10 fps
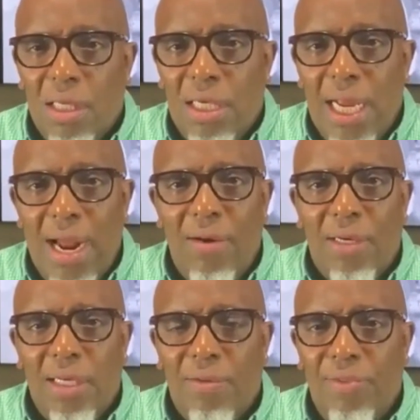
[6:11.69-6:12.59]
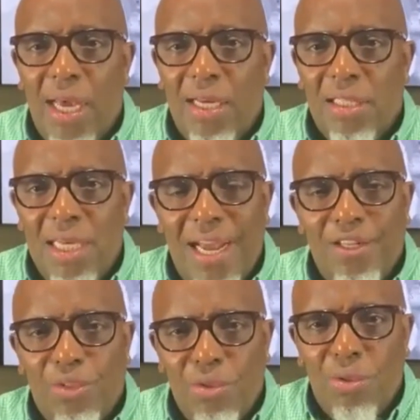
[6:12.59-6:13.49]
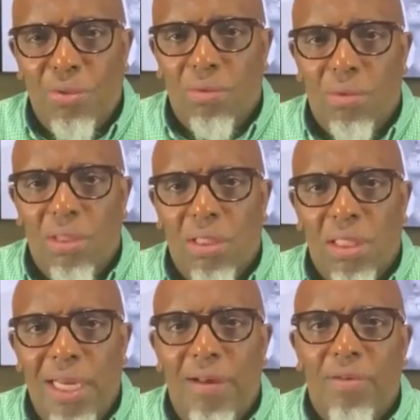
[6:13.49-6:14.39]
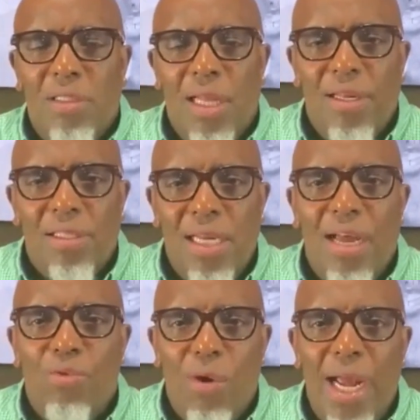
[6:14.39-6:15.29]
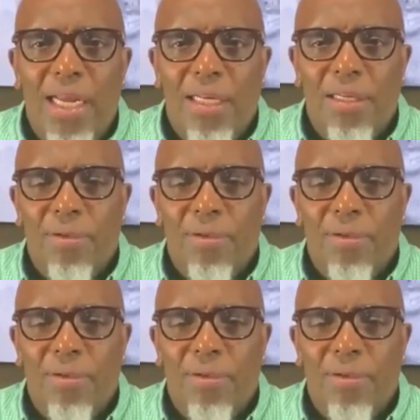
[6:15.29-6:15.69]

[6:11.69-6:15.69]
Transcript: narrative that is not true, this narrative that is not right.